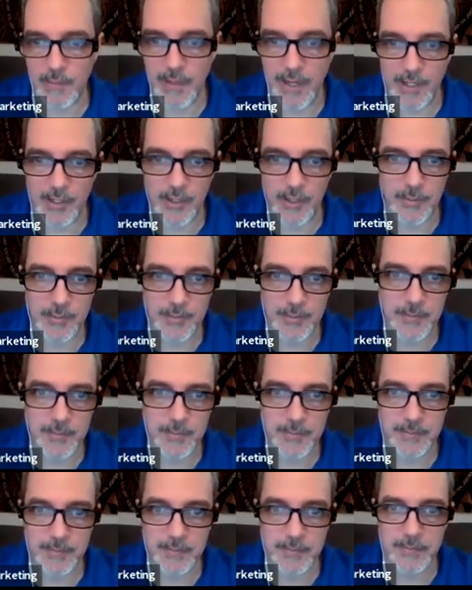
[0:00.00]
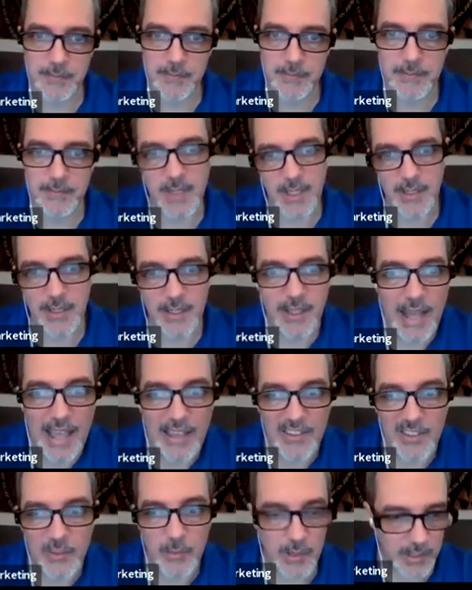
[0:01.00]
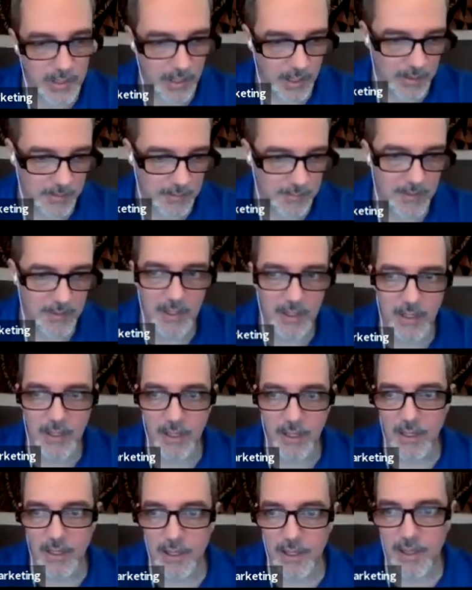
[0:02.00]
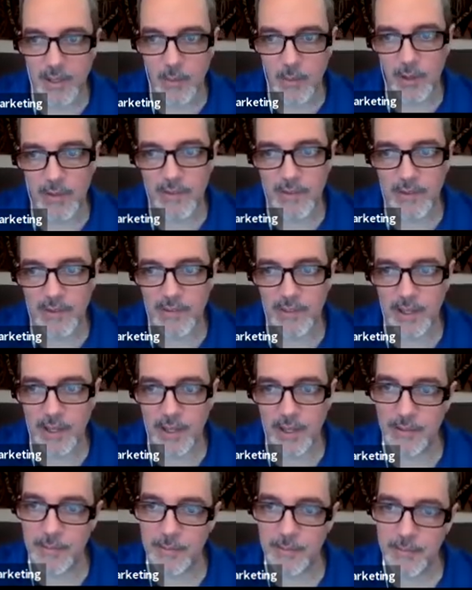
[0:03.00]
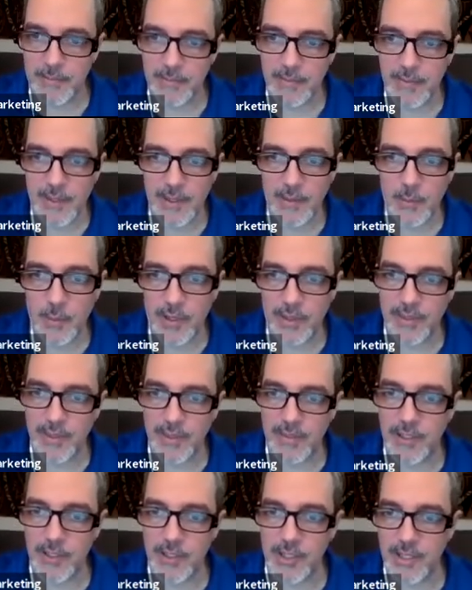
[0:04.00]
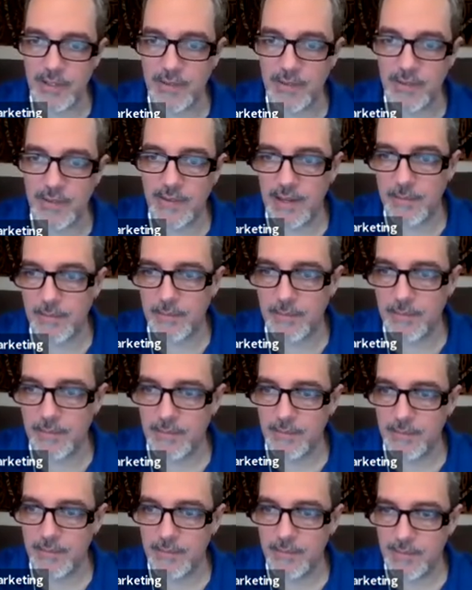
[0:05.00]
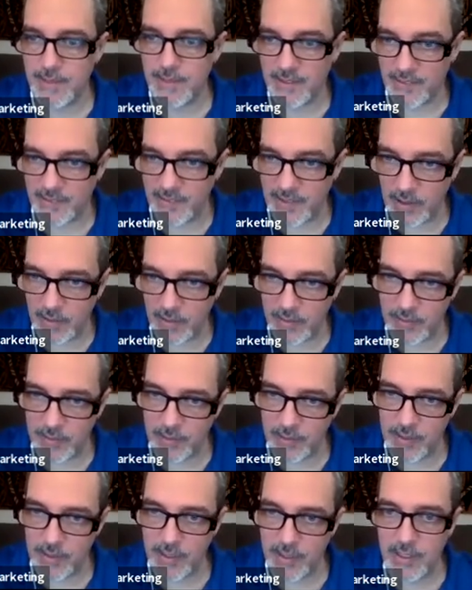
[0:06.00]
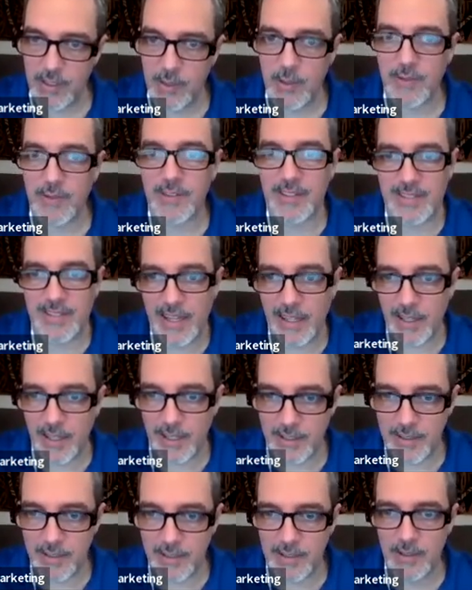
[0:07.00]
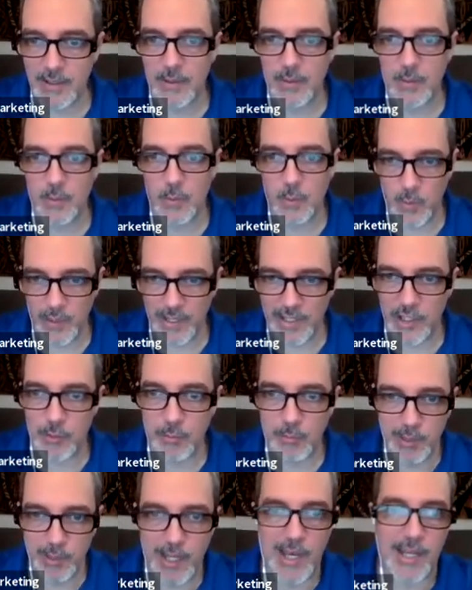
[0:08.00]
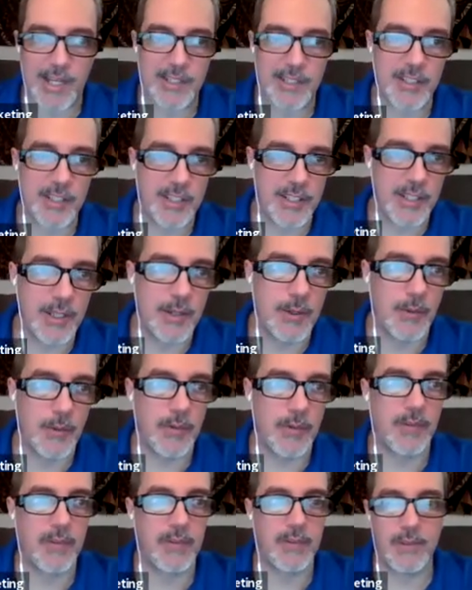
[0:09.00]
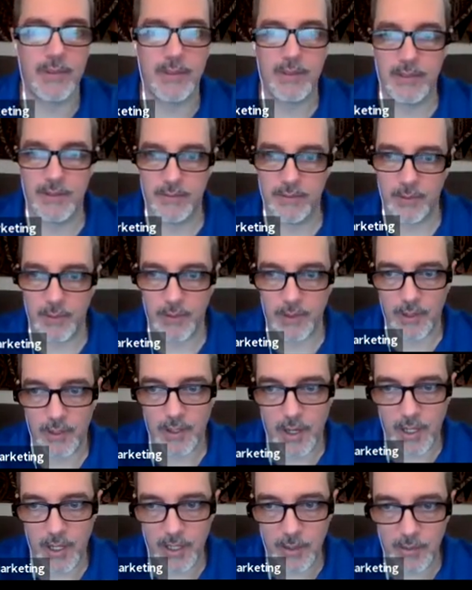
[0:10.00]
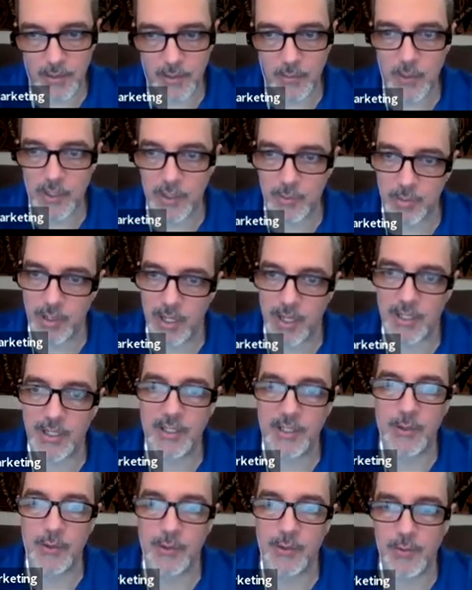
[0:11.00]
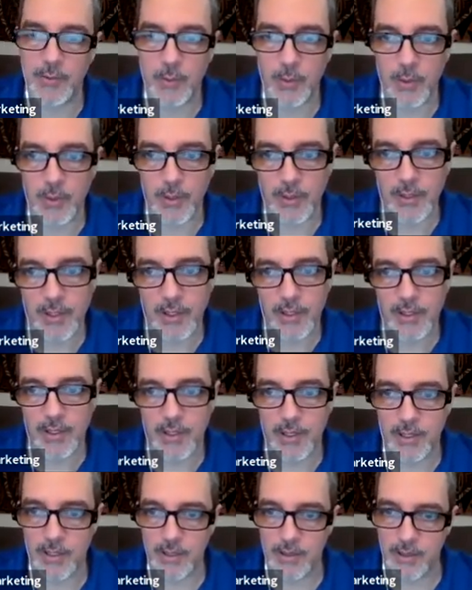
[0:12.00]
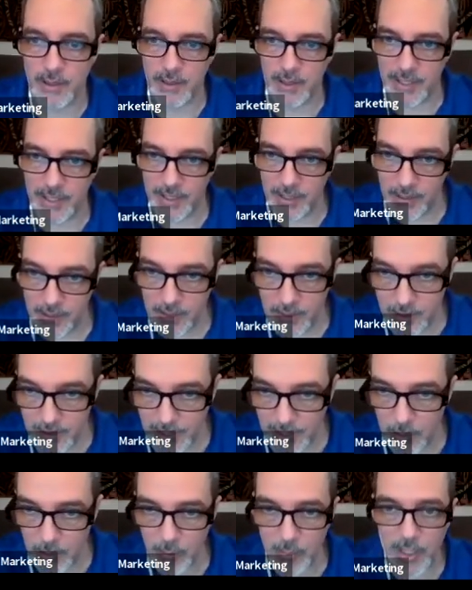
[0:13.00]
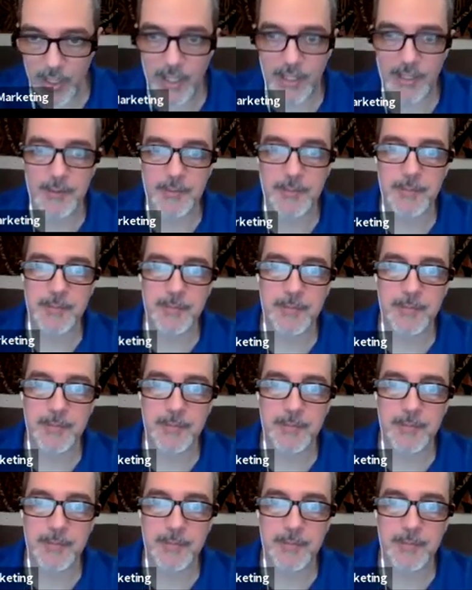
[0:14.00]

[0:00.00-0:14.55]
Set Manager, but it has to be done. And then once it's done, within the sheet set itself, you have to tell it which block to use for the callout, which block to use for the label block.